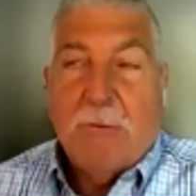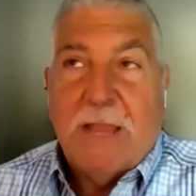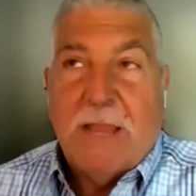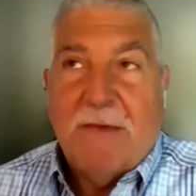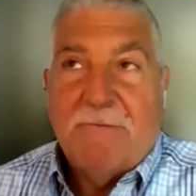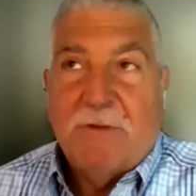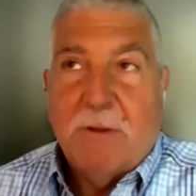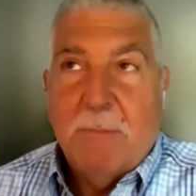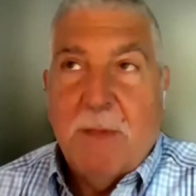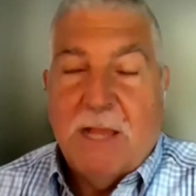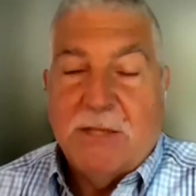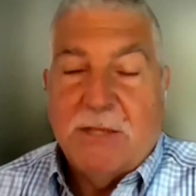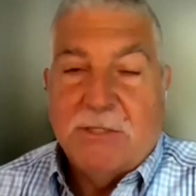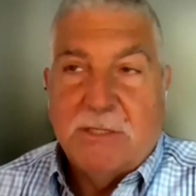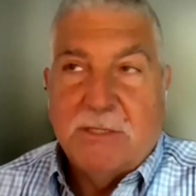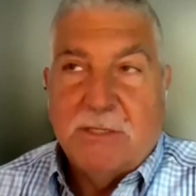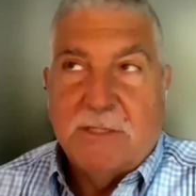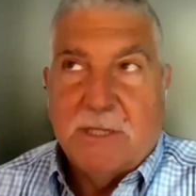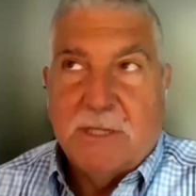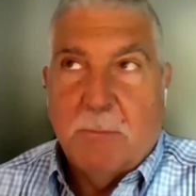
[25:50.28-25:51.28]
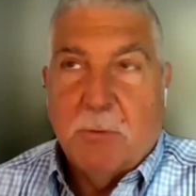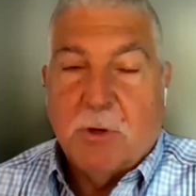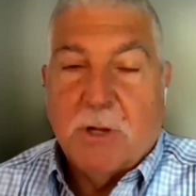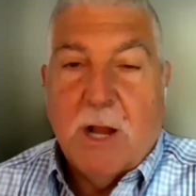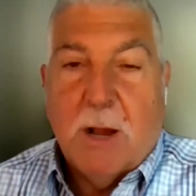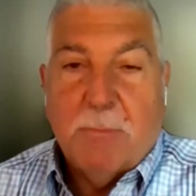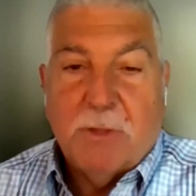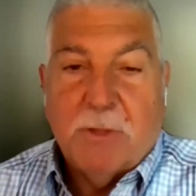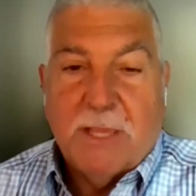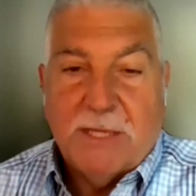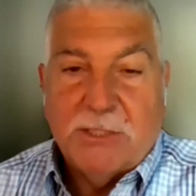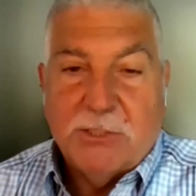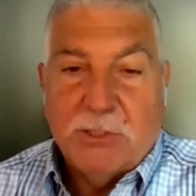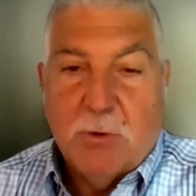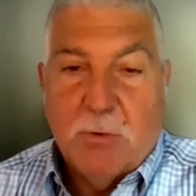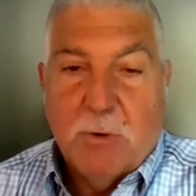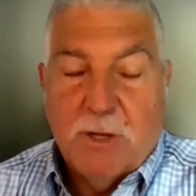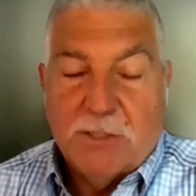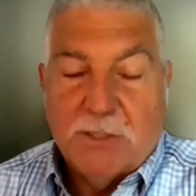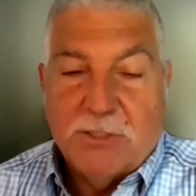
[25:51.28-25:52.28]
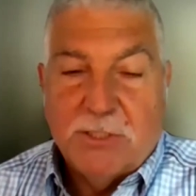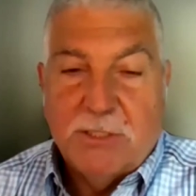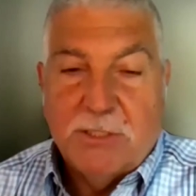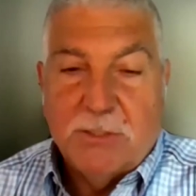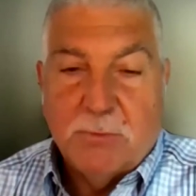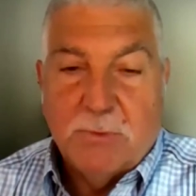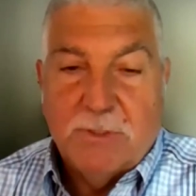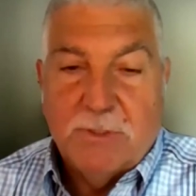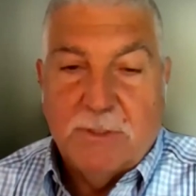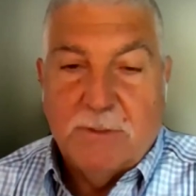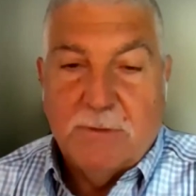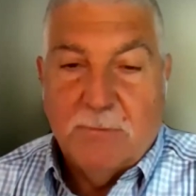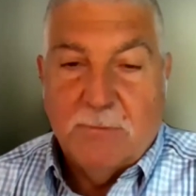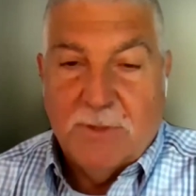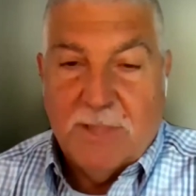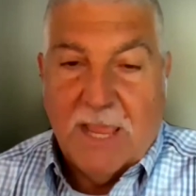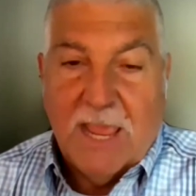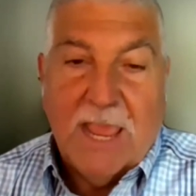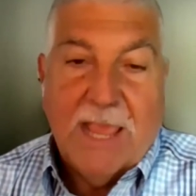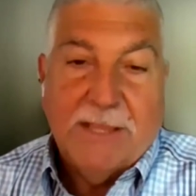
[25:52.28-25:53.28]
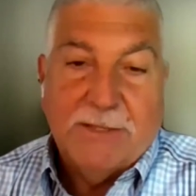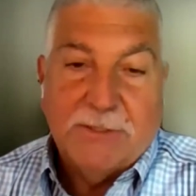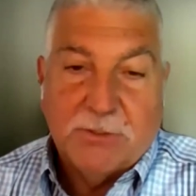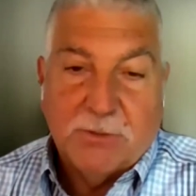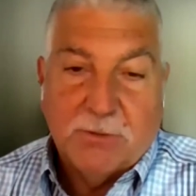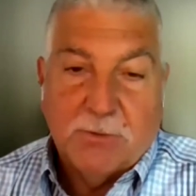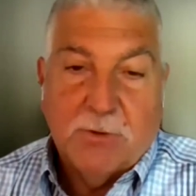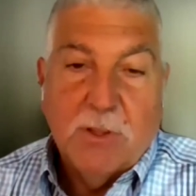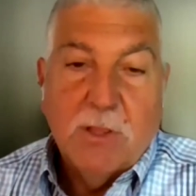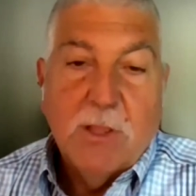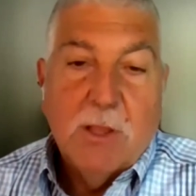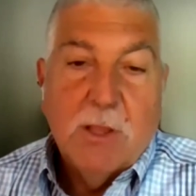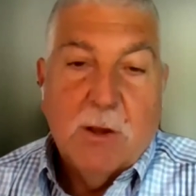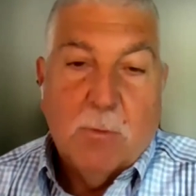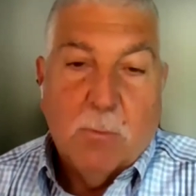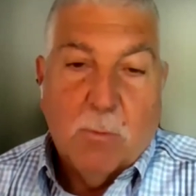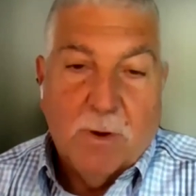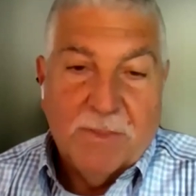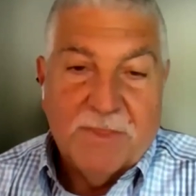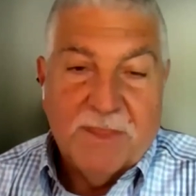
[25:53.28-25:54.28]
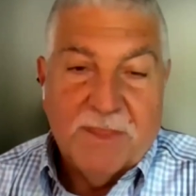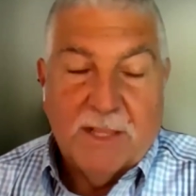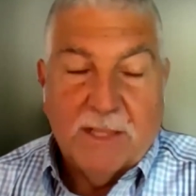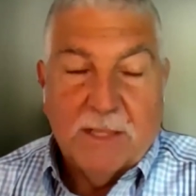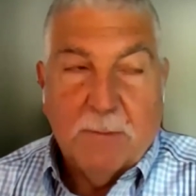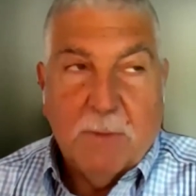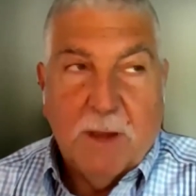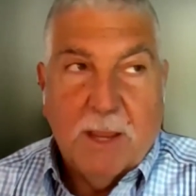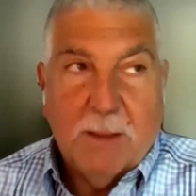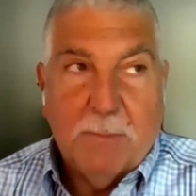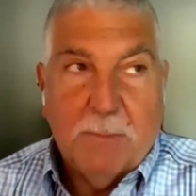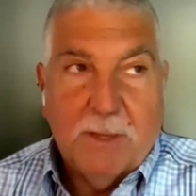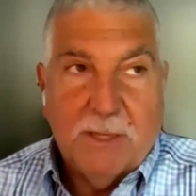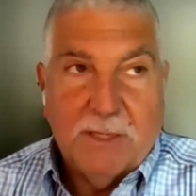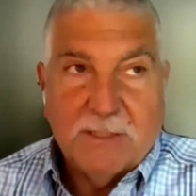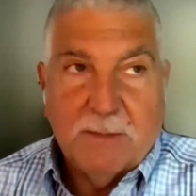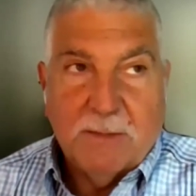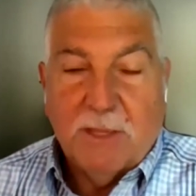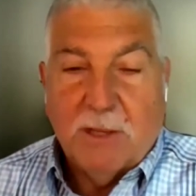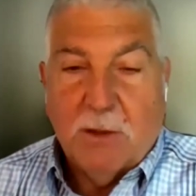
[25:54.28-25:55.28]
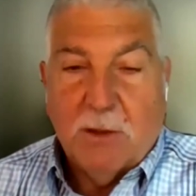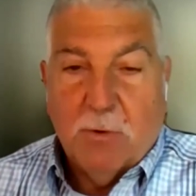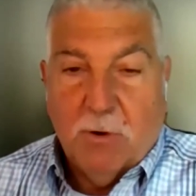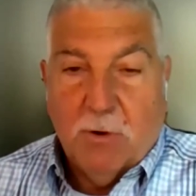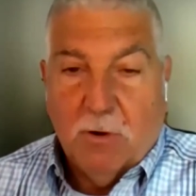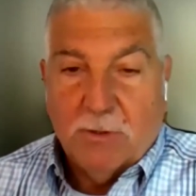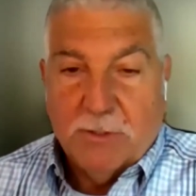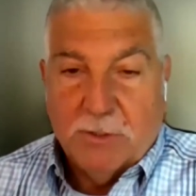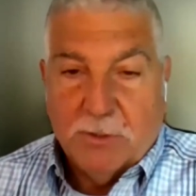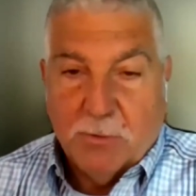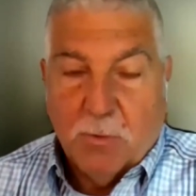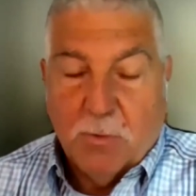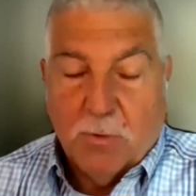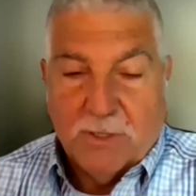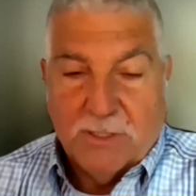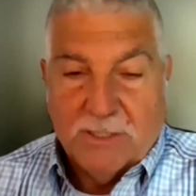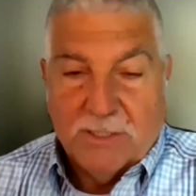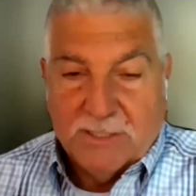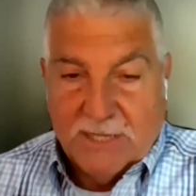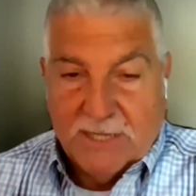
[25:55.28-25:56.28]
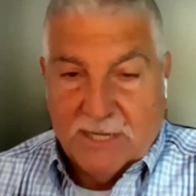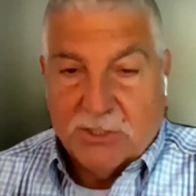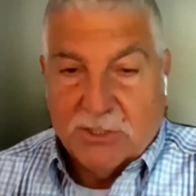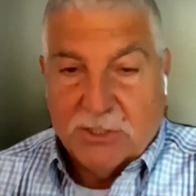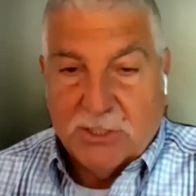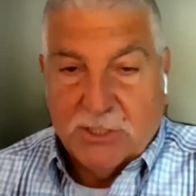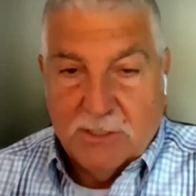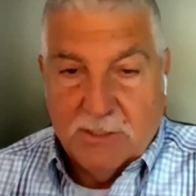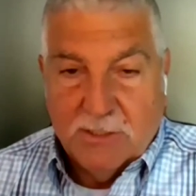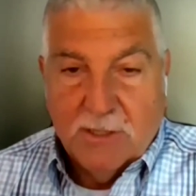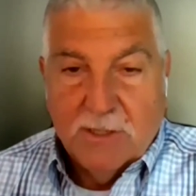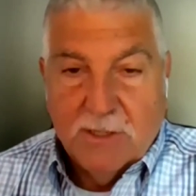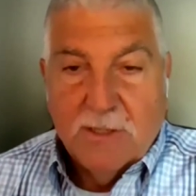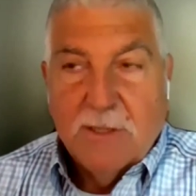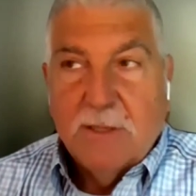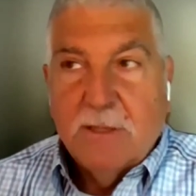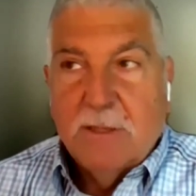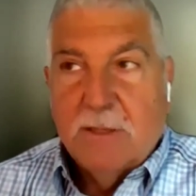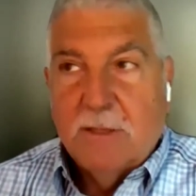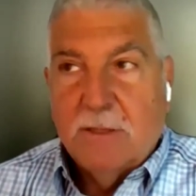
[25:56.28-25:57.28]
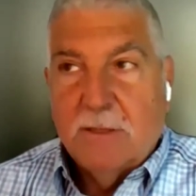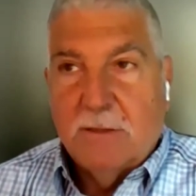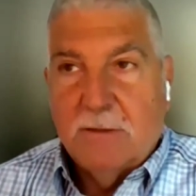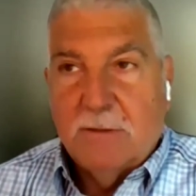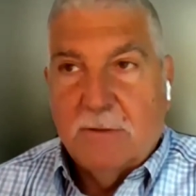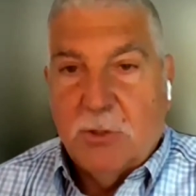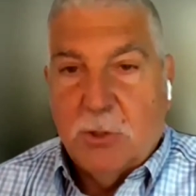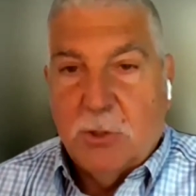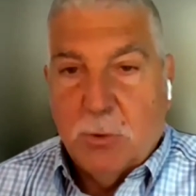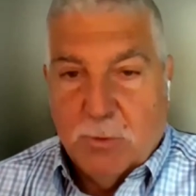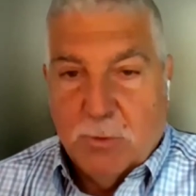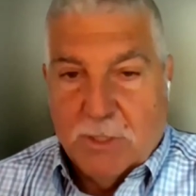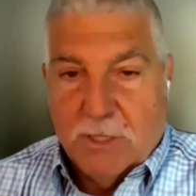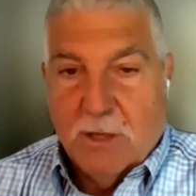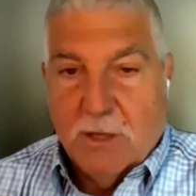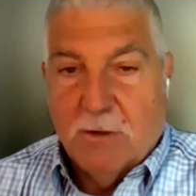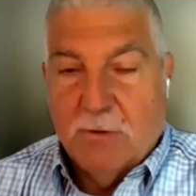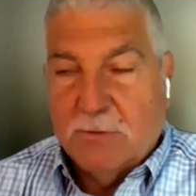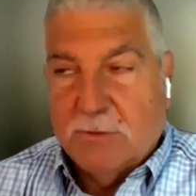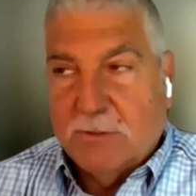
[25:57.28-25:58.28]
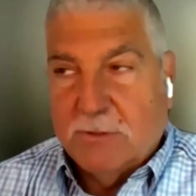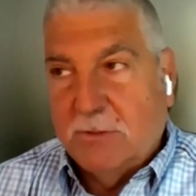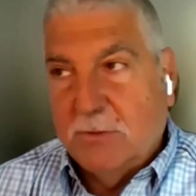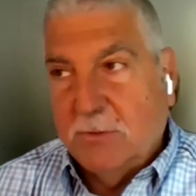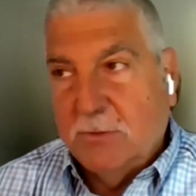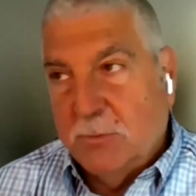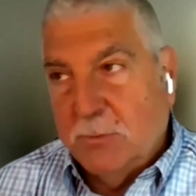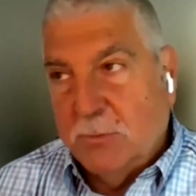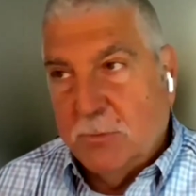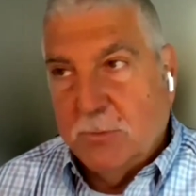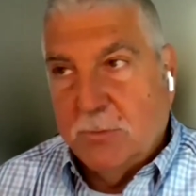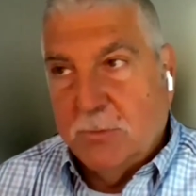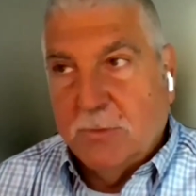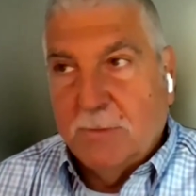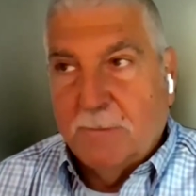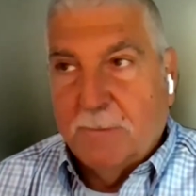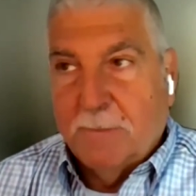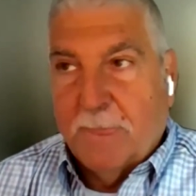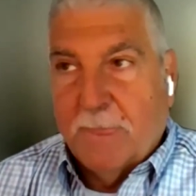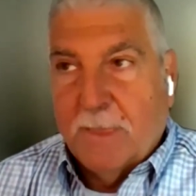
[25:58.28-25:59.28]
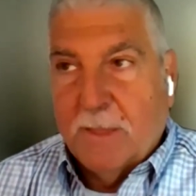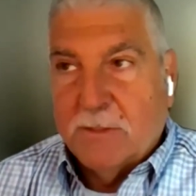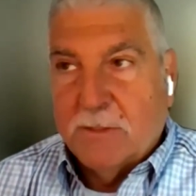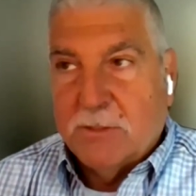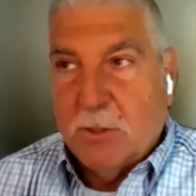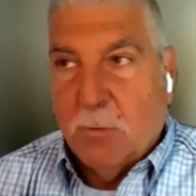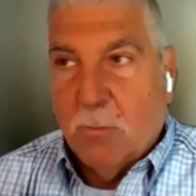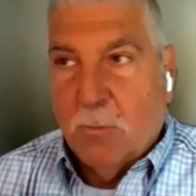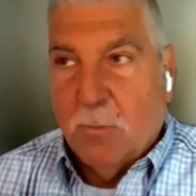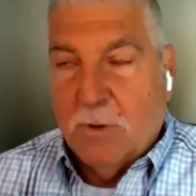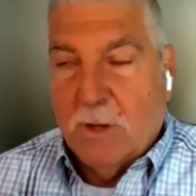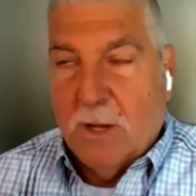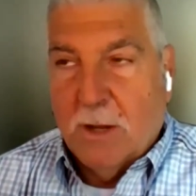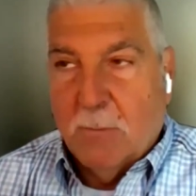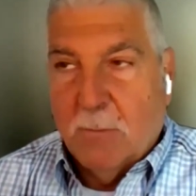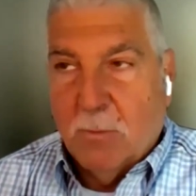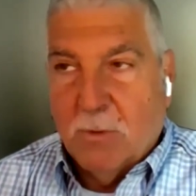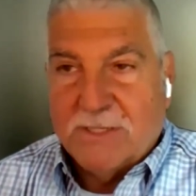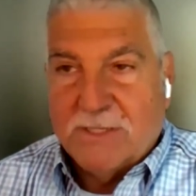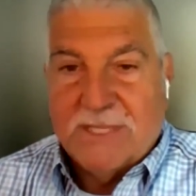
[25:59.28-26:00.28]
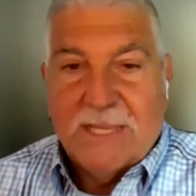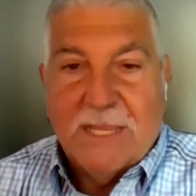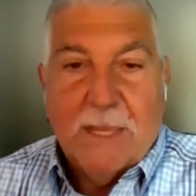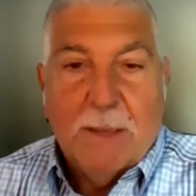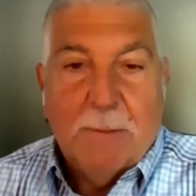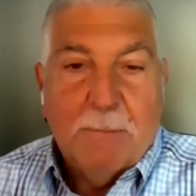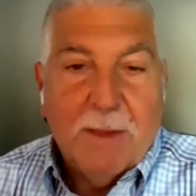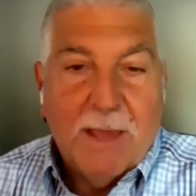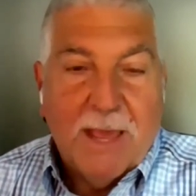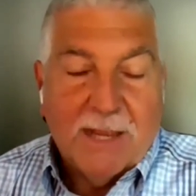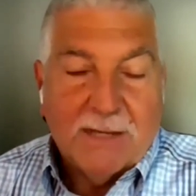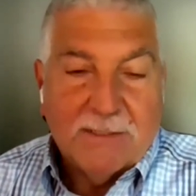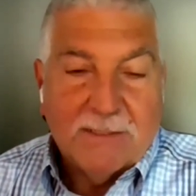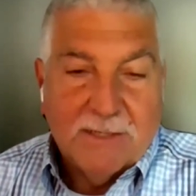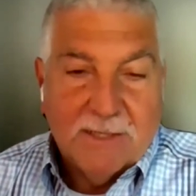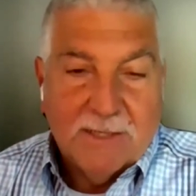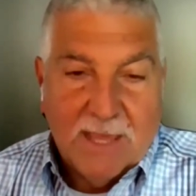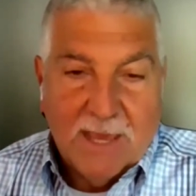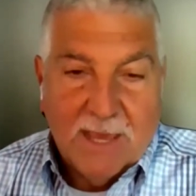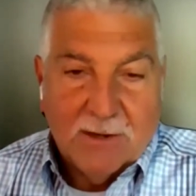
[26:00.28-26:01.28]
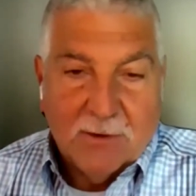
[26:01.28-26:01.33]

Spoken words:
have to imagine some more complication questions when they answer one thing that might be something going on in their organization. You would go to, so what's the impact to that